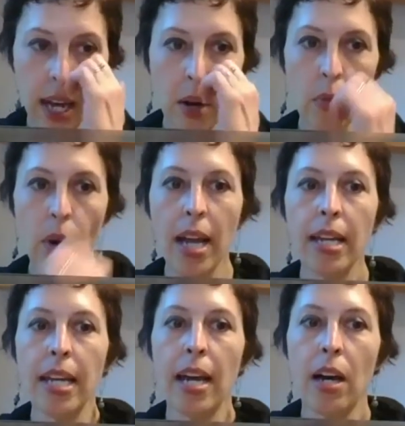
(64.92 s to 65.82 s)
I,
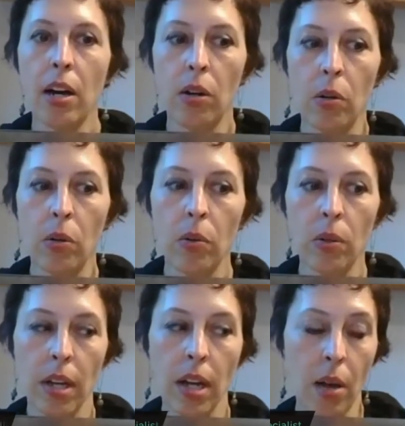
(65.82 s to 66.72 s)
right now
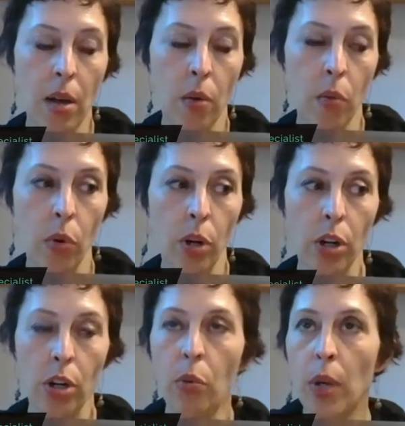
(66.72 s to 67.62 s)
I
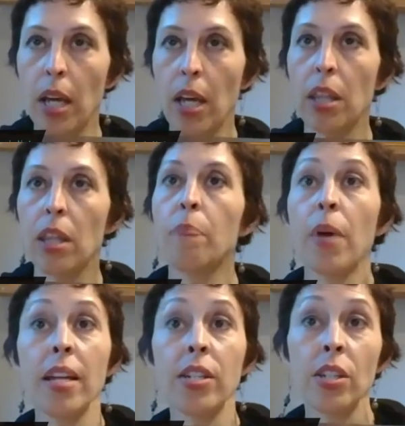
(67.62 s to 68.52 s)
work with
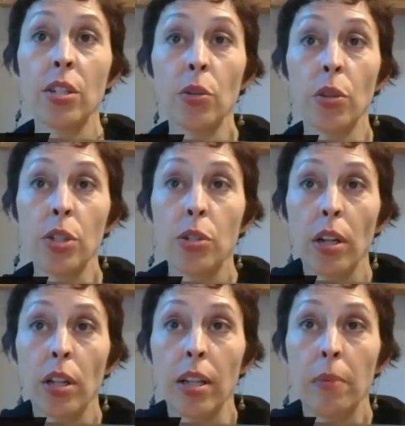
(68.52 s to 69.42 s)
patients who are
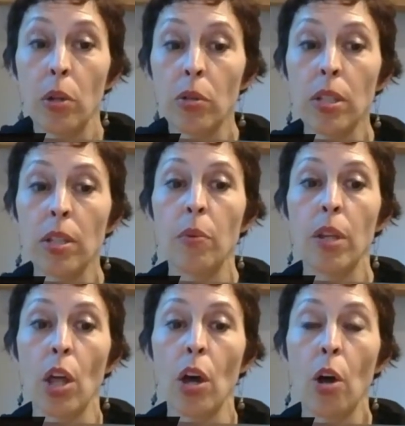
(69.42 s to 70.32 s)
struggling mostly with
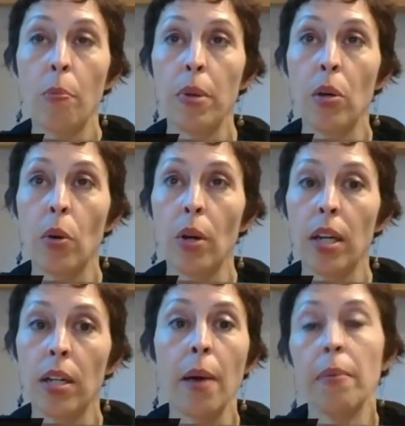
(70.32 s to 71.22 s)

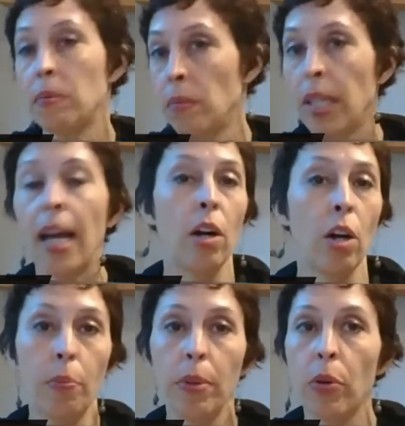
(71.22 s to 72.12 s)
opioid, uh, yeah,
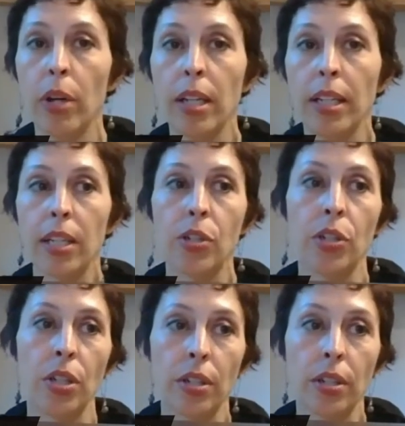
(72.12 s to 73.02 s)
opioid
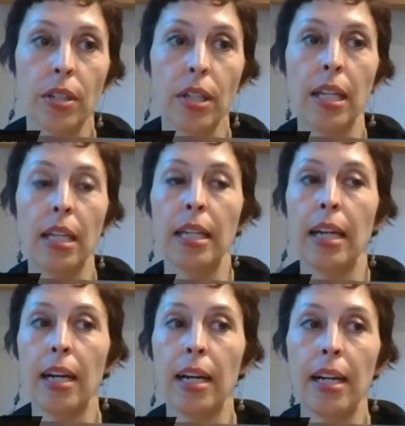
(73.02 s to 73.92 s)
addiction,
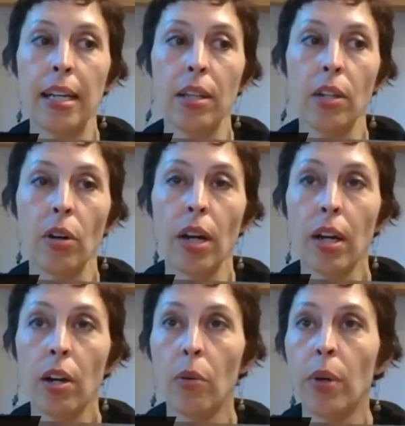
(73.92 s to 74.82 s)
uh, either
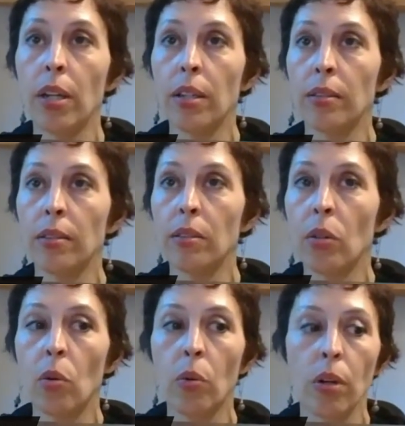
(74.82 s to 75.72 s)
heroin
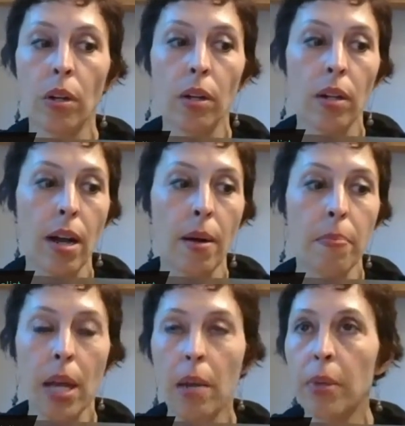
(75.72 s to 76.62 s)
or um,
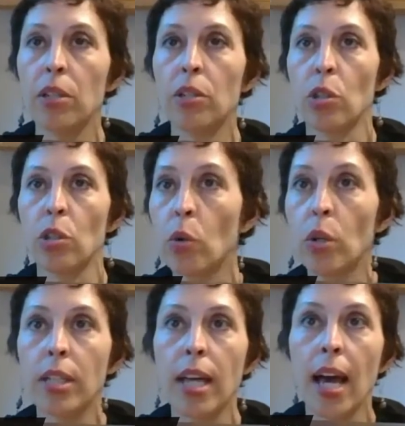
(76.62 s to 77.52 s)
pain pills,
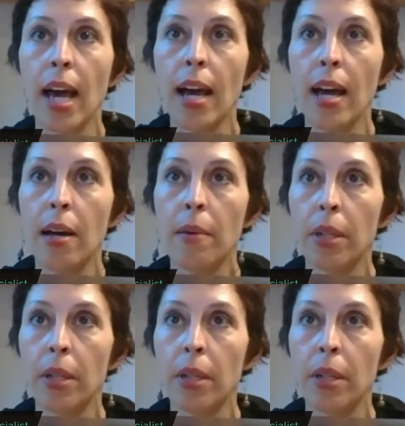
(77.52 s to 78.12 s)
Lortab.